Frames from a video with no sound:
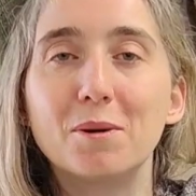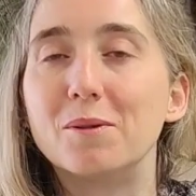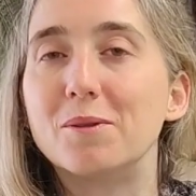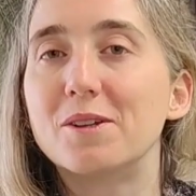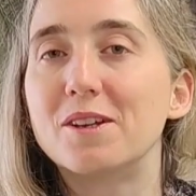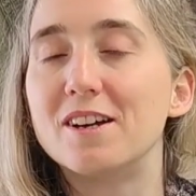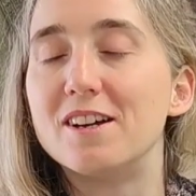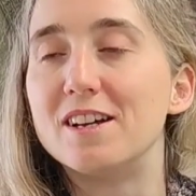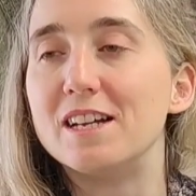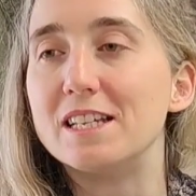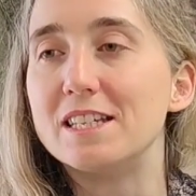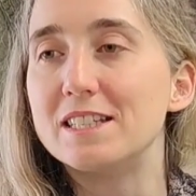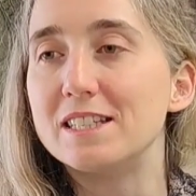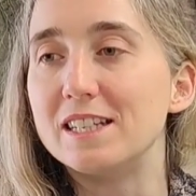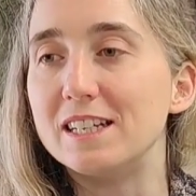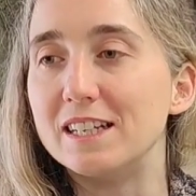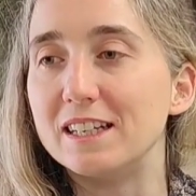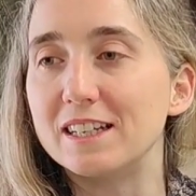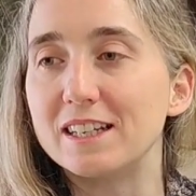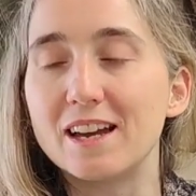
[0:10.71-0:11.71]
podcast
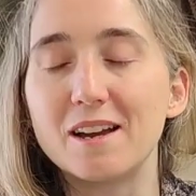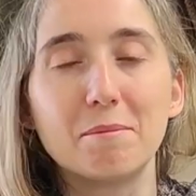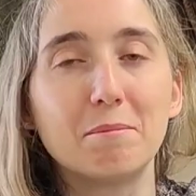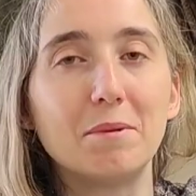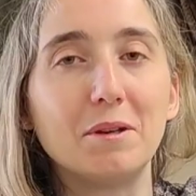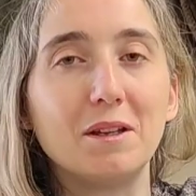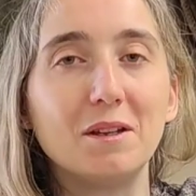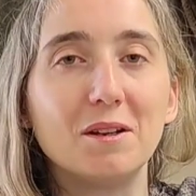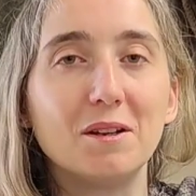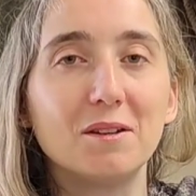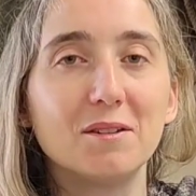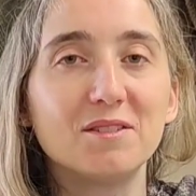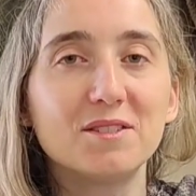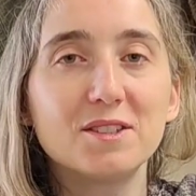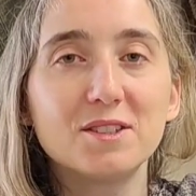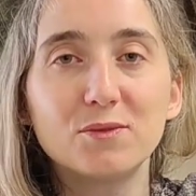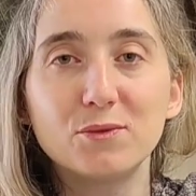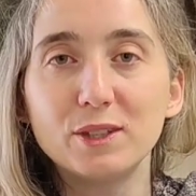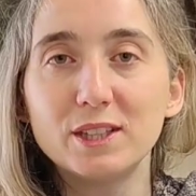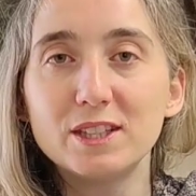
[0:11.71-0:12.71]
in the capital of
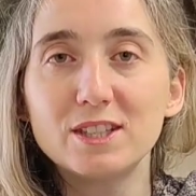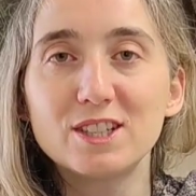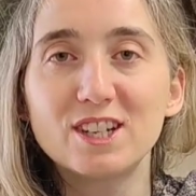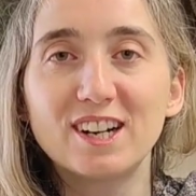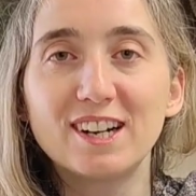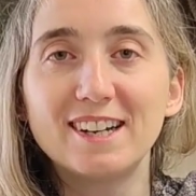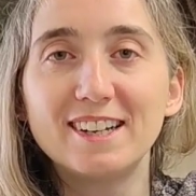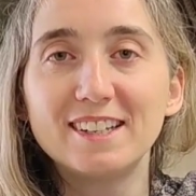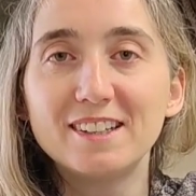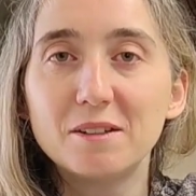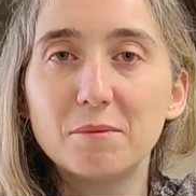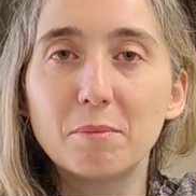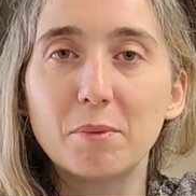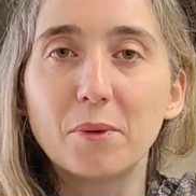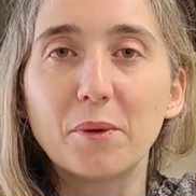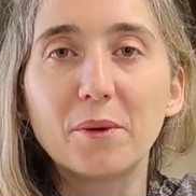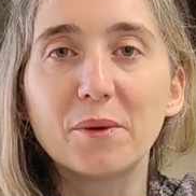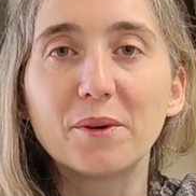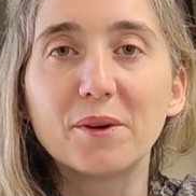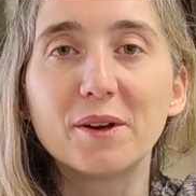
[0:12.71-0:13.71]
Switzerland,
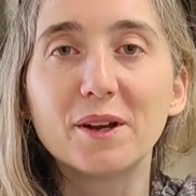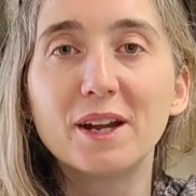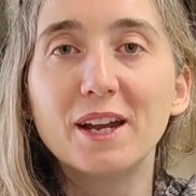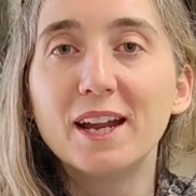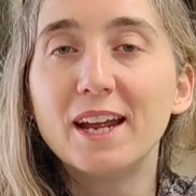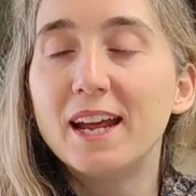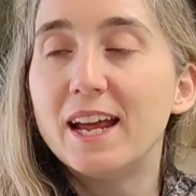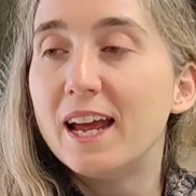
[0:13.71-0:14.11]
Bern.